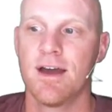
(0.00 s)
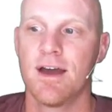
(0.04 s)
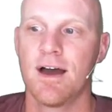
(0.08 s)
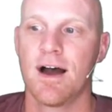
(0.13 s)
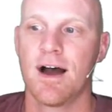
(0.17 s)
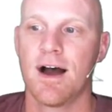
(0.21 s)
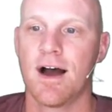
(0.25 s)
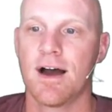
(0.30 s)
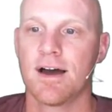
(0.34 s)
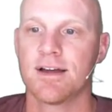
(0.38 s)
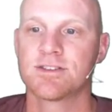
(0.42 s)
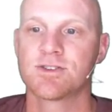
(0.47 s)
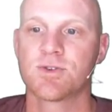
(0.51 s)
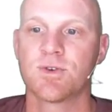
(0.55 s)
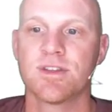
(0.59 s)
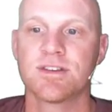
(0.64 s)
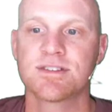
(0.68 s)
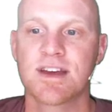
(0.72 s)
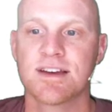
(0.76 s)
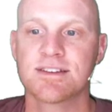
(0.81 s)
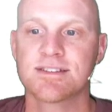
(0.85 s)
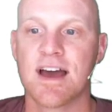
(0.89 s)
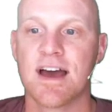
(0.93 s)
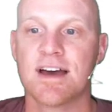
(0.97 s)
Uh, and so in this
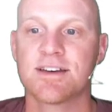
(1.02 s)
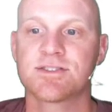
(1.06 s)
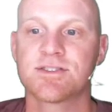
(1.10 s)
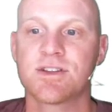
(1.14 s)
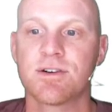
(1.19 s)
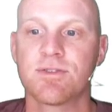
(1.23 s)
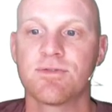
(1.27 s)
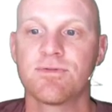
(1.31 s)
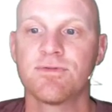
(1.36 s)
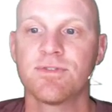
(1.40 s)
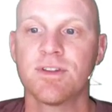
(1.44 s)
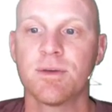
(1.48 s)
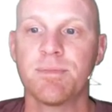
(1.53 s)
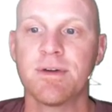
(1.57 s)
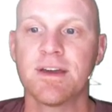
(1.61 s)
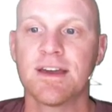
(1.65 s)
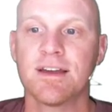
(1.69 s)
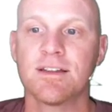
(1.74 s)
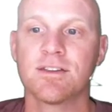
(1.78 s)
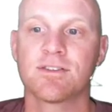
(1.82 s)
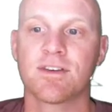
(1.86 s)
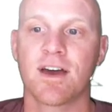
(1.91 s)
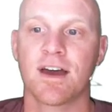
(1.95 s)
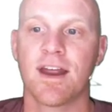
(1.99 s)
case, as they're flipping
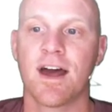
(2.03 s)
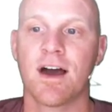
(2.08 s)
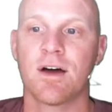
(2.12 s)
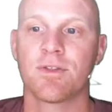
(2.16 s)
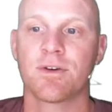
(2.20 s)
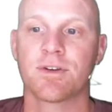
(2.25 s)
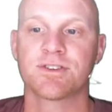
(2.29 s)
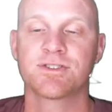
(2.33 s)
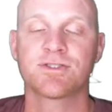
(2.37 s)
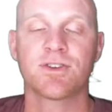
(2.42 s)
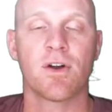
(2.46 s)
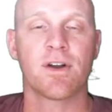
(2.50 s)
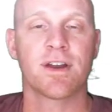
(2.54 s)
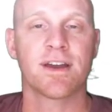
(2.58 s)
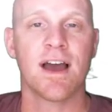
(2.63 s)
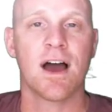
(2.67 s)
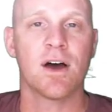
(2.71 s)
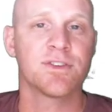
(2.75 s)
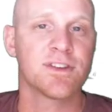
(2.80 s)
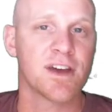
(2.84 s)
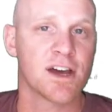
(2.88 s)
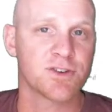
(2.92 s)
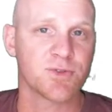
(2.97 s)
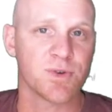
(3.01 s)
inside out, they're starting out
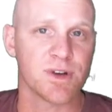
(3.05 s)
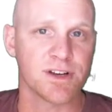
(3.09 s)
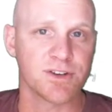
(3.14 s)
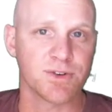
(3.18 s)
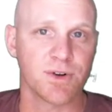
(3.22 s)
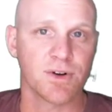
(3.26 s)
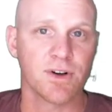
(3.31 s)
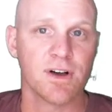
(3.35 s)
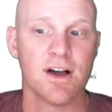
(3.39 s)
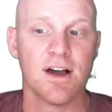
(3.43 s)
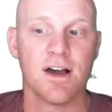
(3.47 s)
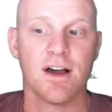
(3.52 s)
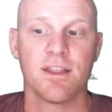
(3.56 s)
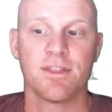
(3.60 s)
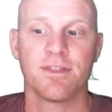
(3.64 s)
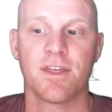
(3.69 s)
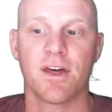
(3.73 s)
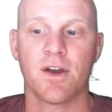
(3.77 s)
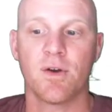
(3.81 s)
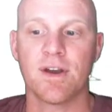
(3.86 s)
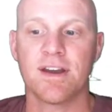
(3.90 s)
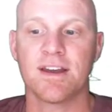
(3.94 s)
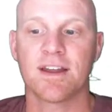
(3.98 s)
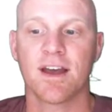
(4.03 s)
tetrahedral,
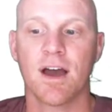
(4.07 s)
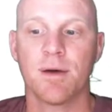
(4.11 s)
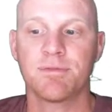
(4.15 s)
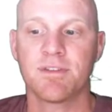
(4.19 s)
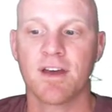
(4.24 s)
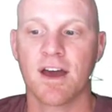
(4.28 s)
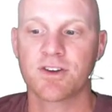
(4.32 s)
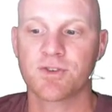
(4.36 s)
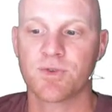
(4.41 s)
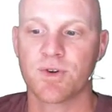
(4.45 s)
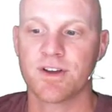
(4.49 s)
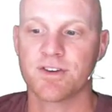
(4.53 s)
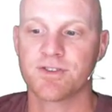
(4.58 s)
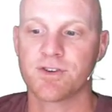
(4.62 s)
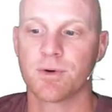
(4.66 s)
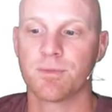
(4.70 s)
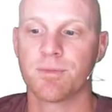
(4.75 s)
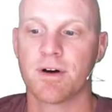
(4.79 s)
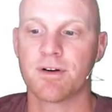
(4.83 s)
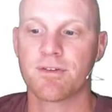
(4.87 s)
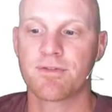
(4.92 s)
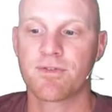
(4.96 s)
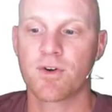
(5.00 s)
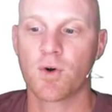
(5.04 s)
they're ending up tetrahedral,
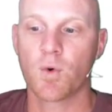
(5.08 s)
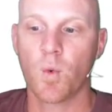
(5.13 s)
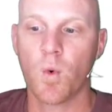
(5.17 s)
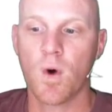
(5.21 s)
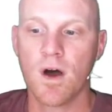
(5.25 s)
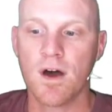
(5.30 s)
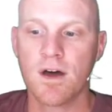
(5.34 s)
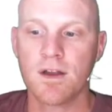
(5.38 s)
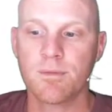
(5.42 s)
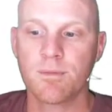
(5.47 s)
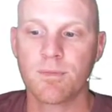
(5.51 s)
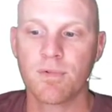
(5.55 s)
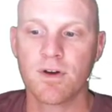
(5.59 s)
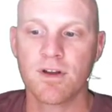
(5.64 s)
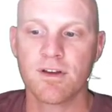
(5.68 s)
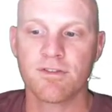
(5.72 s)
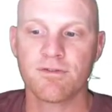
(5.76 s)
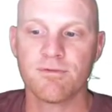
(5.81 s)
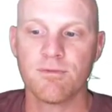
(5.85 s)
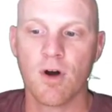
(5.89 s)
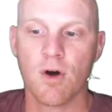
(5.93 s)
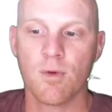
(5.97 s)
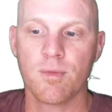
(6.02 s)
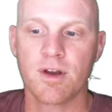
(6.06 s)
but for one brief
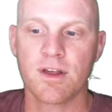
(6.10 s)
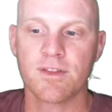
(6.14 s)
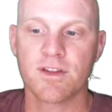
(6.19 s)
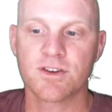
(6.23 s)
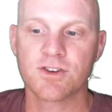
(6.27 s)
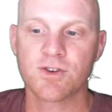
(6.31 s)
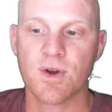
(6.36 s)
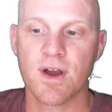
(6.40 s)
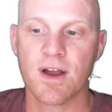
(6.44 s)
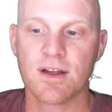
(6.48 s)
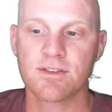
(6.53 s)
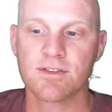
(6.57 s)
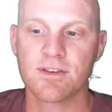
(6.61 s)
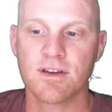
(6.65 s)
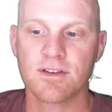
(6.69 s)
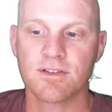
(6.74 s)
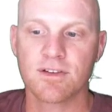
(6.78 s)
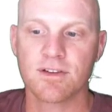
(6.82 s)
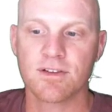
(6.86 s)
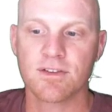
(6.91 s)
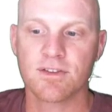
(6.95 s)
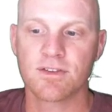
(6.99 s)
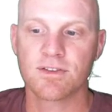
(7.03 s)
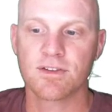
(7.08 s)
moment in the
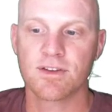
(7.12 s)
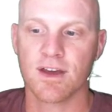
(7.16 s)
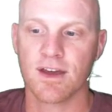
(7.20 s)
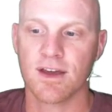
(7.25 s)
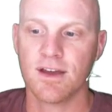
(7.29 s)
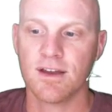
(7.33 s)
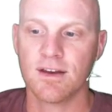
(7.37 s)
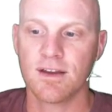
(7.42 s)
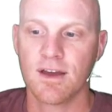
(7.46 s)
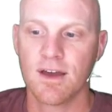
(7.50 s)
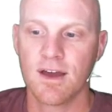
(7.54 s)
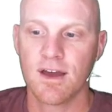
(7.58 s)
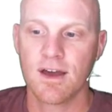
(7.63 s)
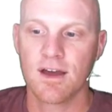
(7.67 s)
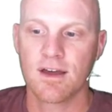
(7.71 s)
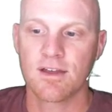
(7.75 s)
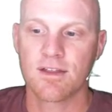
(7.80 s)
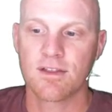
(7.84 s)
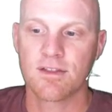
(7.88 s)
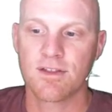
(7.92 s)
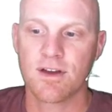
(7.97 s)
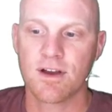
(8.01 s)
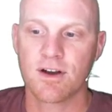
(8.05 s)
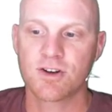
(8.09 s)
transition state,
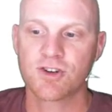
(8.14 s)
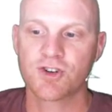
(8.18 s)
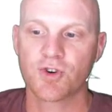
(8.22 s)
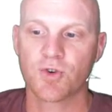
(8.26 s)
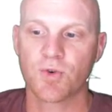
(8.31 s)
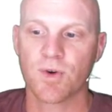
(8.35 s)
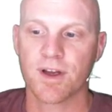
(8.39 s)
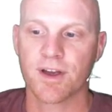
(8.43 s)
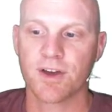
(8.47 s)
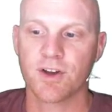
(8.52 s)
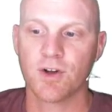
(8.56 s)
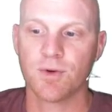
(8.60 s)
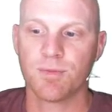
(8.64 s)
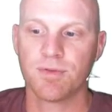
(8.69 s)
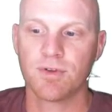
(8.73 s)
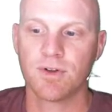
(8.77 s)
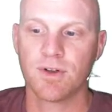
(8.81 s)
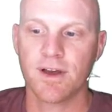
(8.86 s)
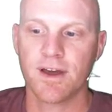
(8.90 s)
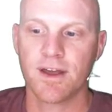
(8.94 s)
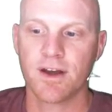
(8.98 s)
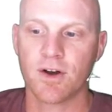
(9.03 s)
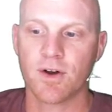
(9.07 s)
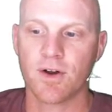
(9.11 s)
they're trigonal
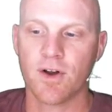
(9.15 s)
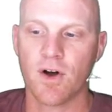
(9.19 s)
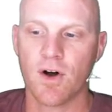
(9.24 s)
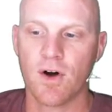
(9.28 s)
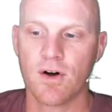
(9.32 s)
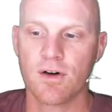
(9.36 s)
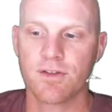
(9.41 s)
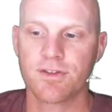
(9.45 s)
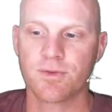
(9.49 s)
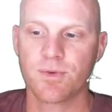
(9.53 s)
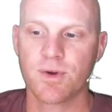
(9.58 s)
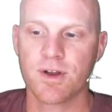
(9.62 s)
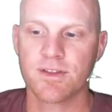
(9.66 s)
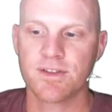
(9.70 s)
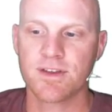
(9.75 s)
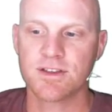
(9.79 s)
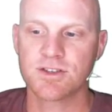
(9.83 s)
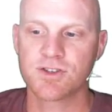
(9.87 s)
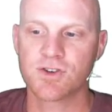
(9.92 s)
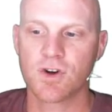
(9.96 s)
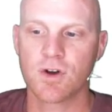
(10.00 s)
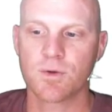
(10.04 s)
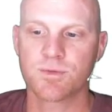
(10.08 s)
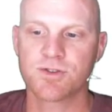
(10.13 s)
planar. And all three of these
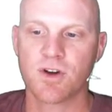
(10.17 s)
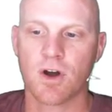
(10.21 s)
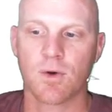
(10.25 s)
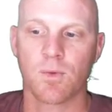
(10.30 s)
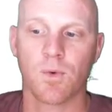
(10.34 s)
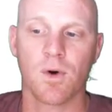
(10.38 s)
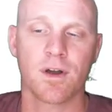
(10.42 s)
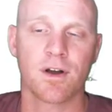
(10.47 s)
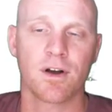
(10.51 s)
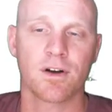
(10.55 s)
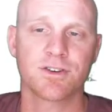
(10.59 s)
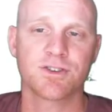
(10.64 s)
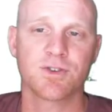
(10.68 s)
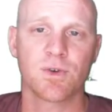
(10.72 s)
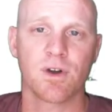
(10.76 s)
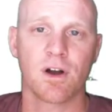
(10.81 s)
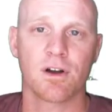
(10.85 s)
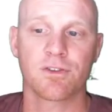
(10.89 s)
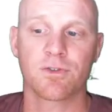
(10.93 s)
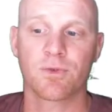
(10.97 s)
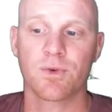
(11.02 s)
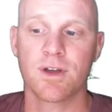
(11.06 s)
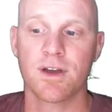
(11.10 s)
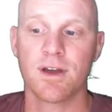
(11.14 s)
groups, R one, R two, and R
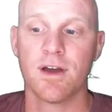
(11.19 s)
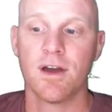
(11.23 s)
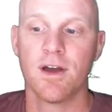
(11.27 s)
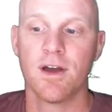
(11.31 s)
three,